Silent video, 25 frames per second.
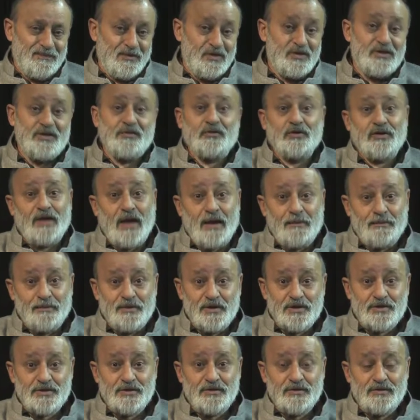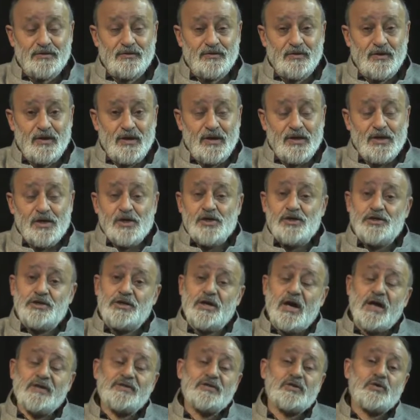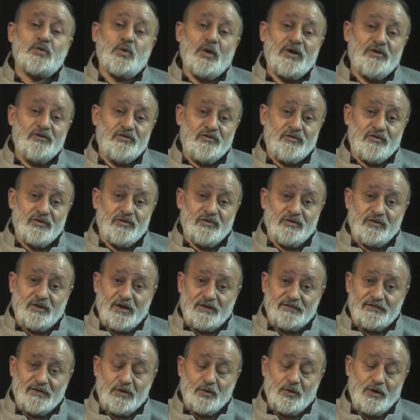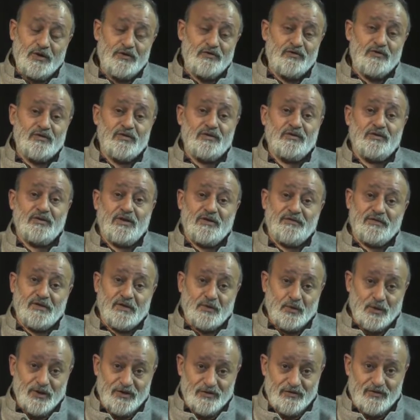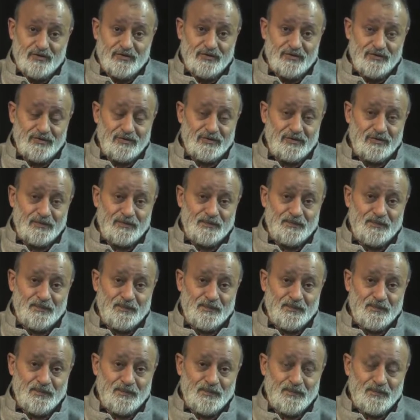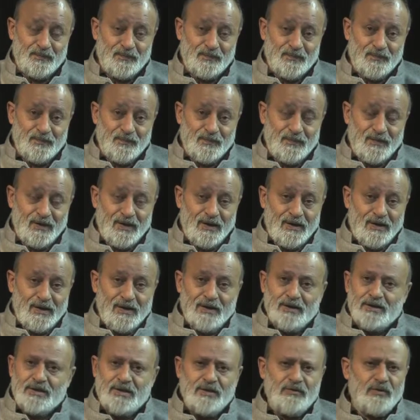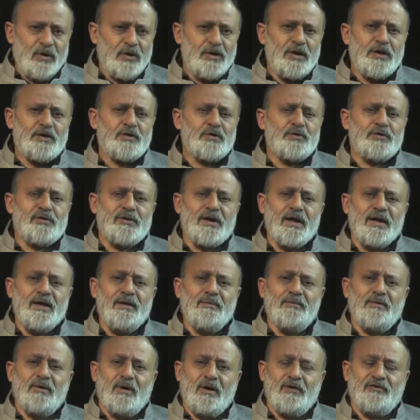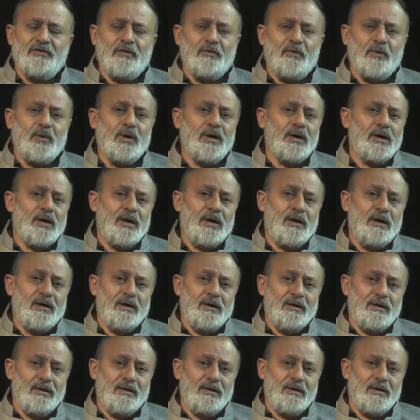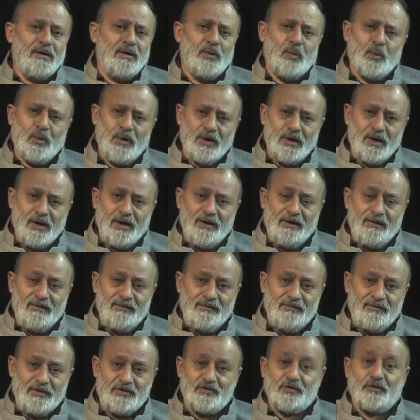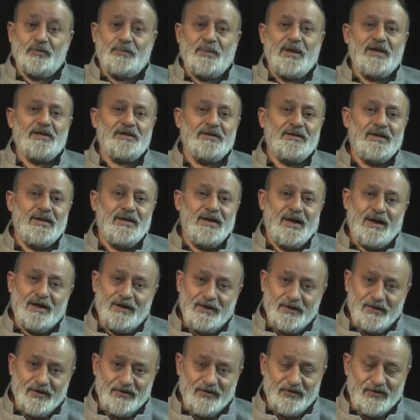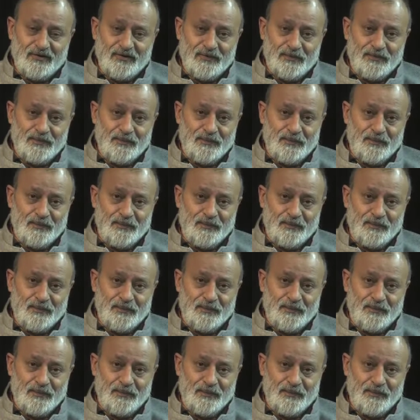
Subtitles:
She was ambitious. She asked questions after questions after questions. She wanted to dream of a world which was better than hers.